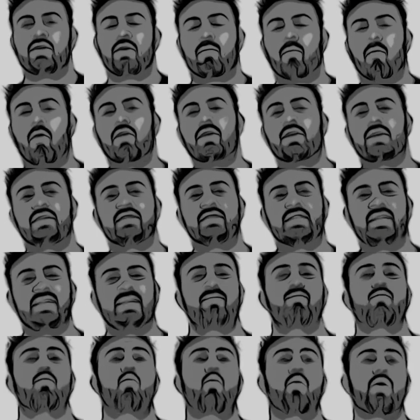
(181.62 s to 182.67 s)
your marketing
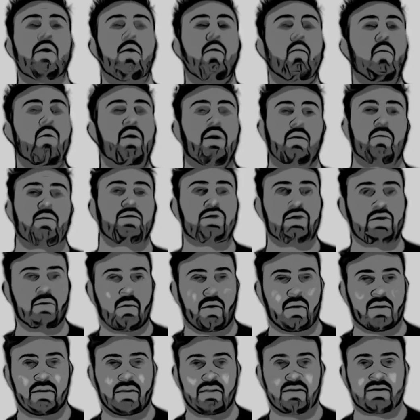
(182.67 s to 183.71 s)
team will work with you
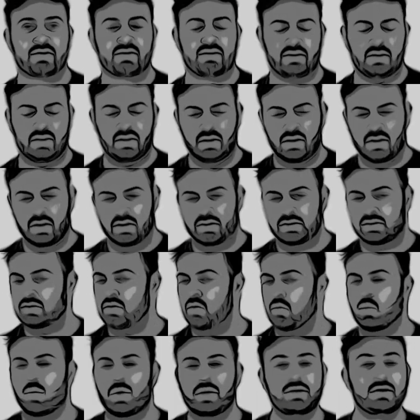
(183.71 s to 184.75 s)
on this.
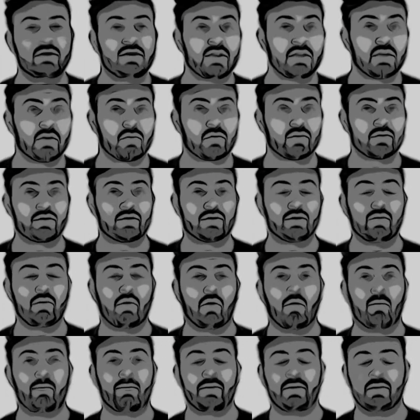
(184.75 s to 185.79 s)
So what deals
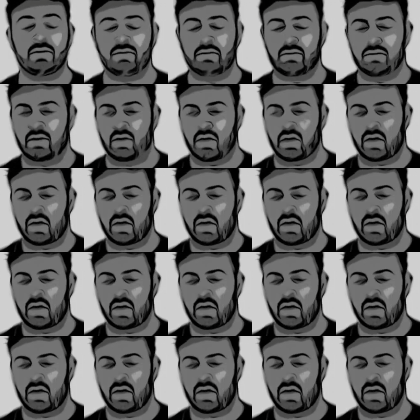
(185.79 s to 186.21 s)
to open,